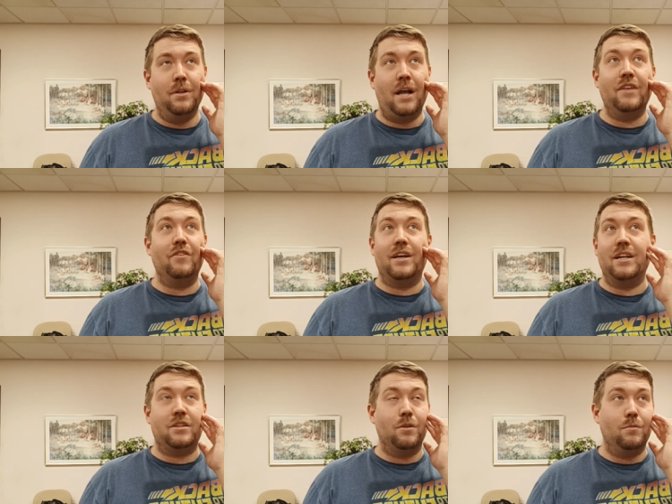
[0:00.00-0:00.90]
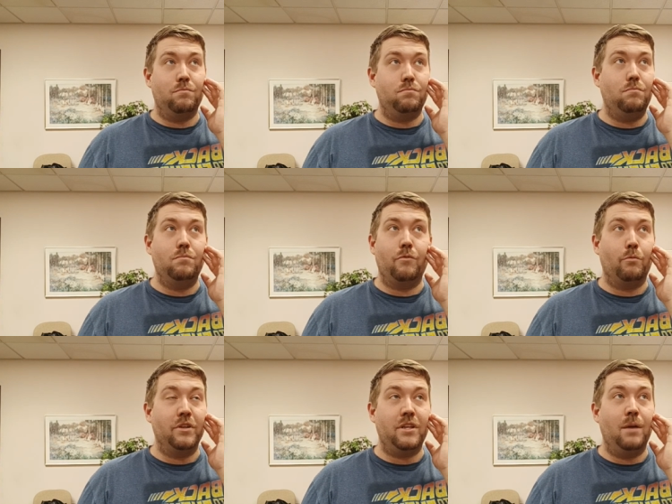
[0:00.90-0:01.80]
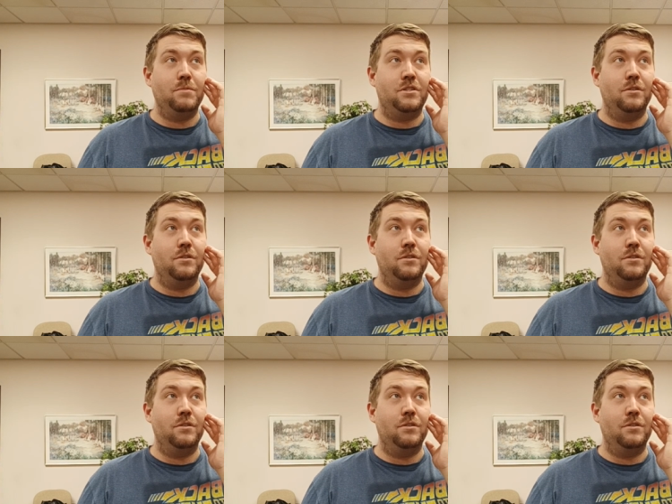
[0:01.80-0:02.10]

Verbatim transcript: I never got the redemption